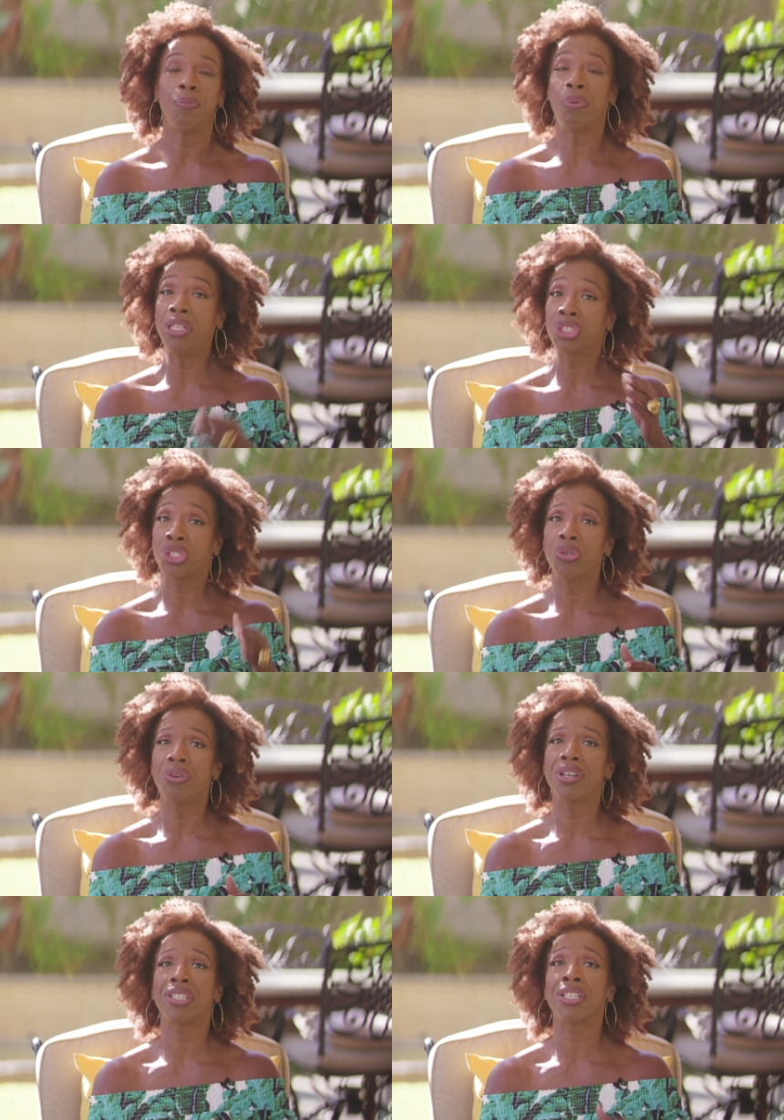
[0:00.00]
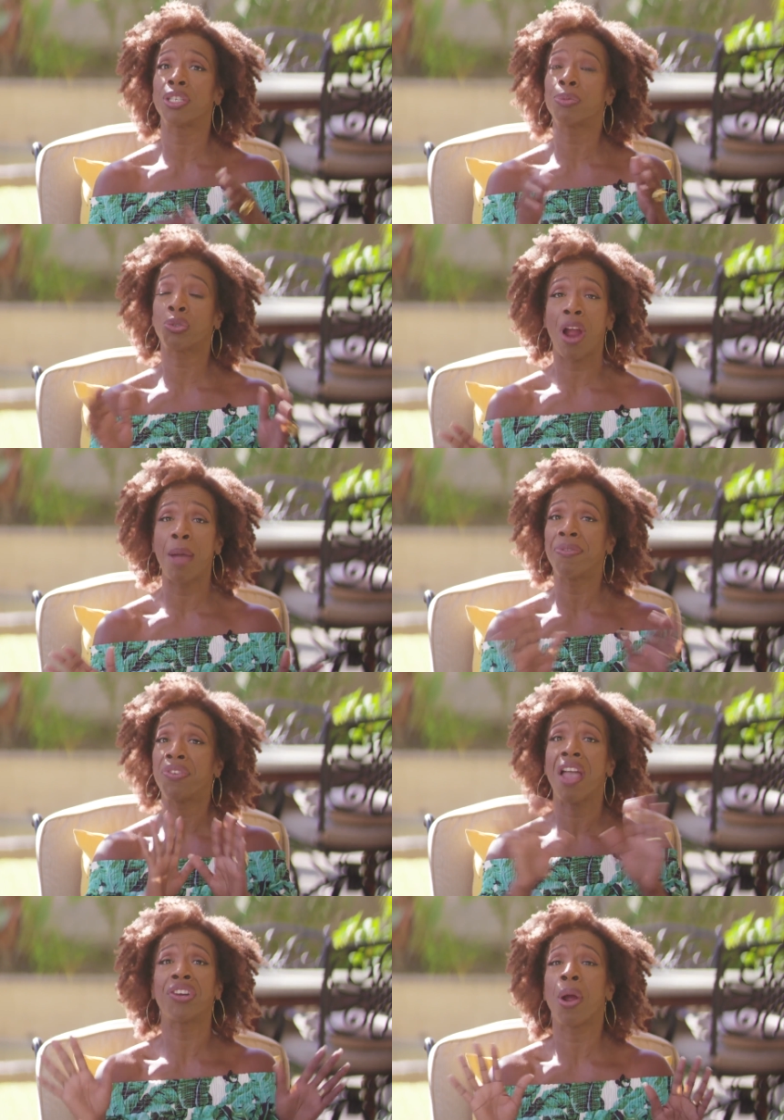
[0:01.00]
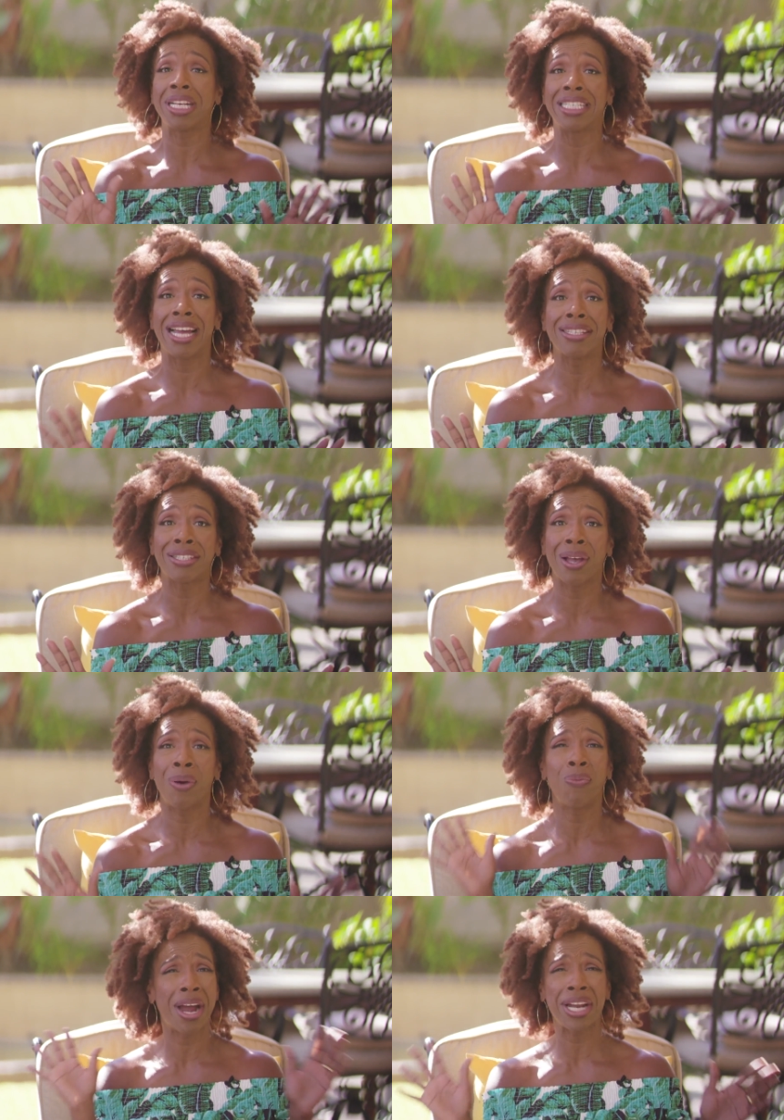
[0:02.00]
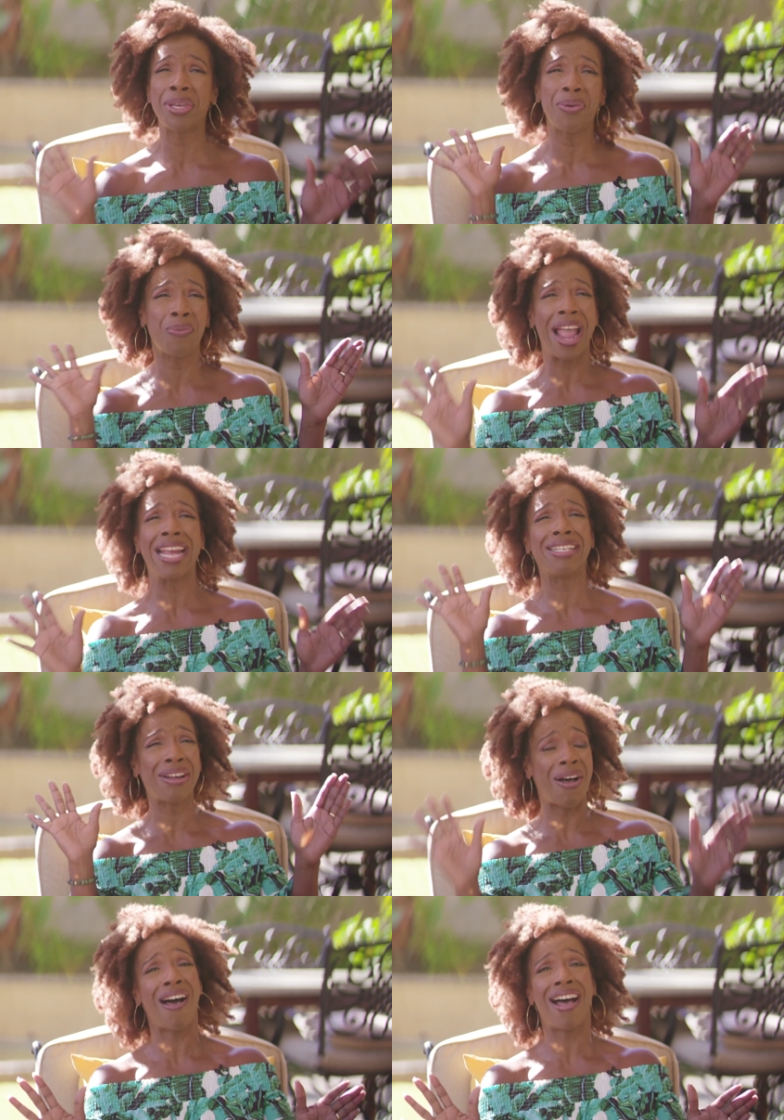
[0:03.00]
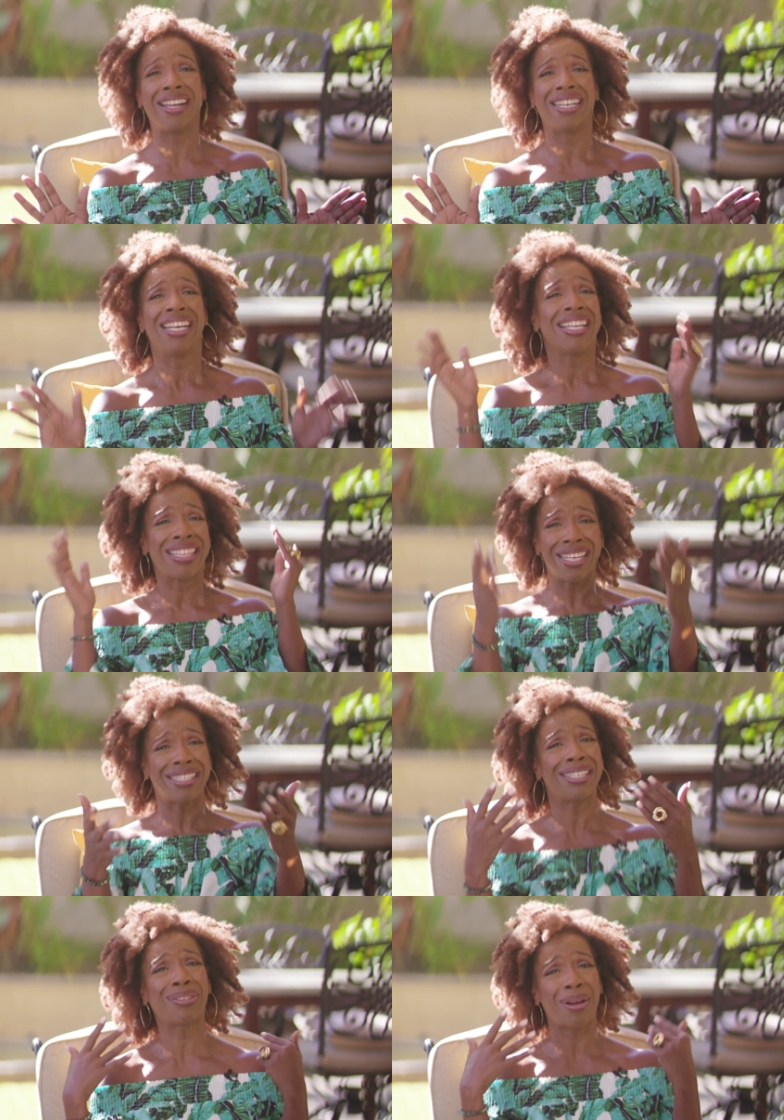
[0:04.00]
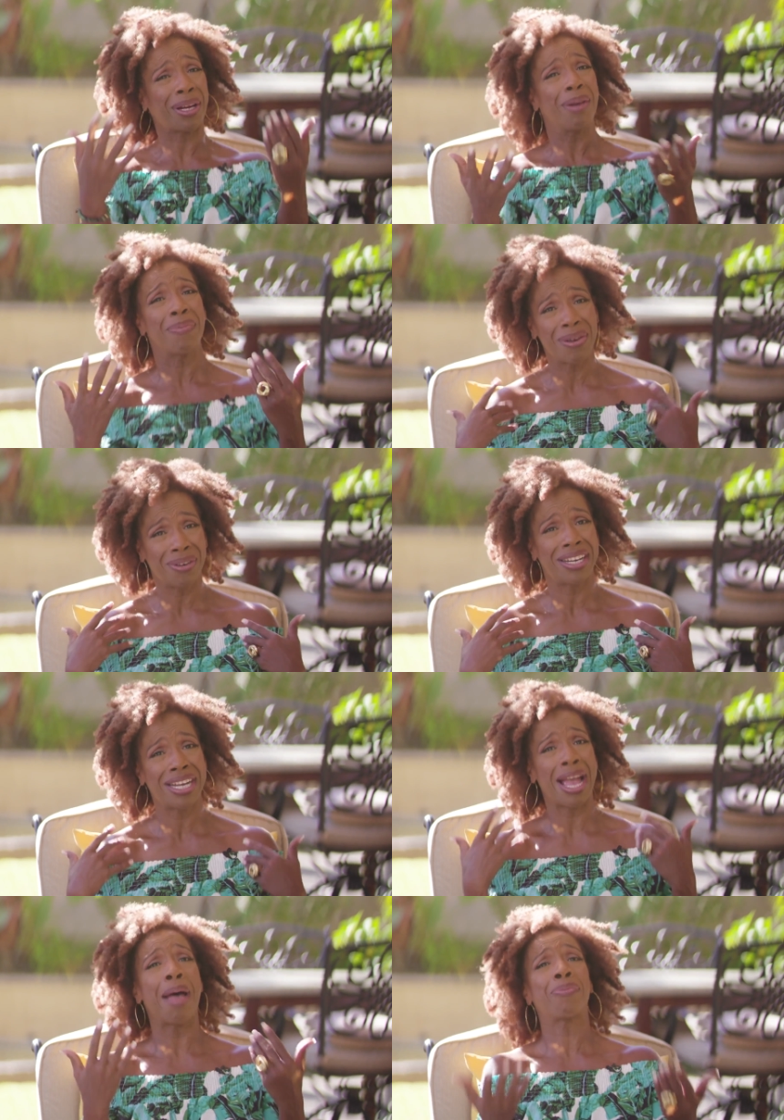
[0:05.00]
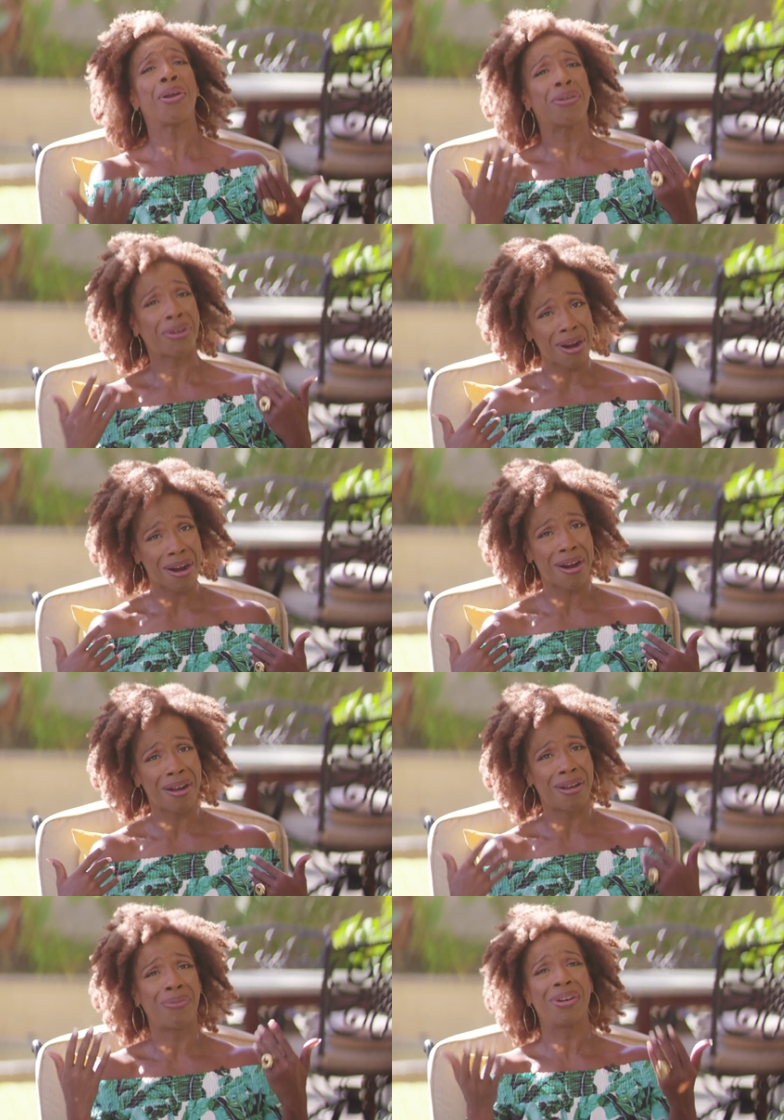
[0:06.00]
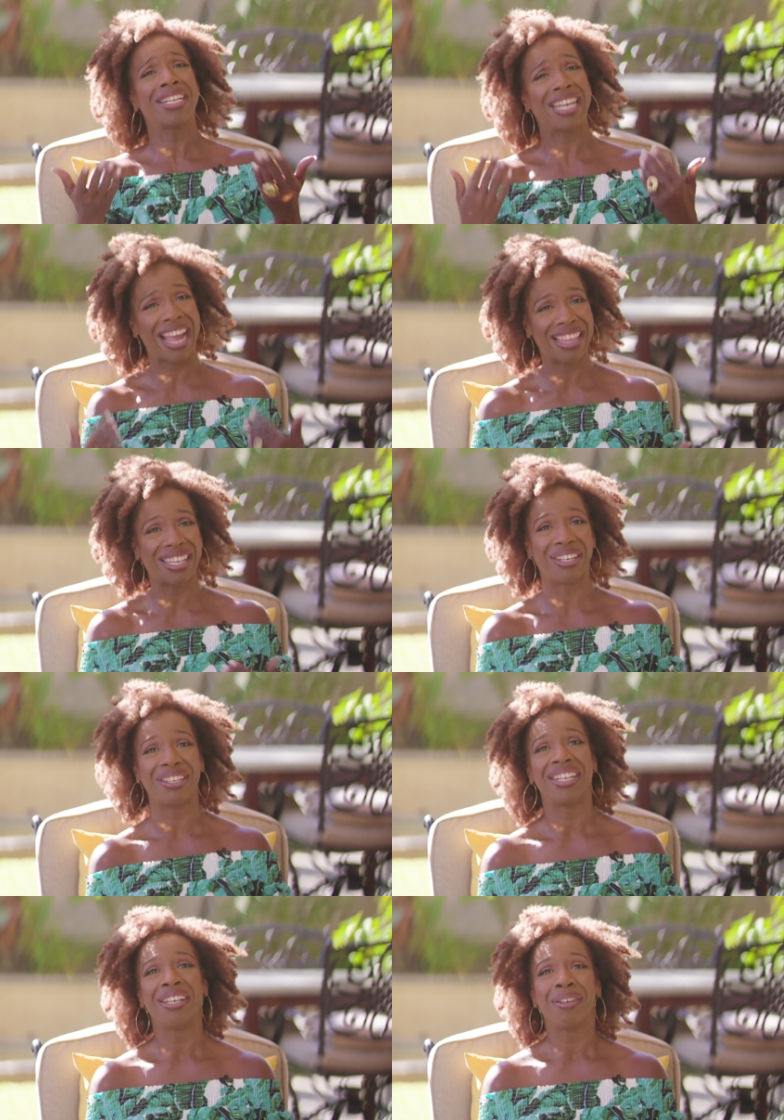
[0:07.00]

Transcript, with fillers: Be sure to subscribe if you haven't already done so. What are you waiting on? This is your community. I'm your girl. We're together.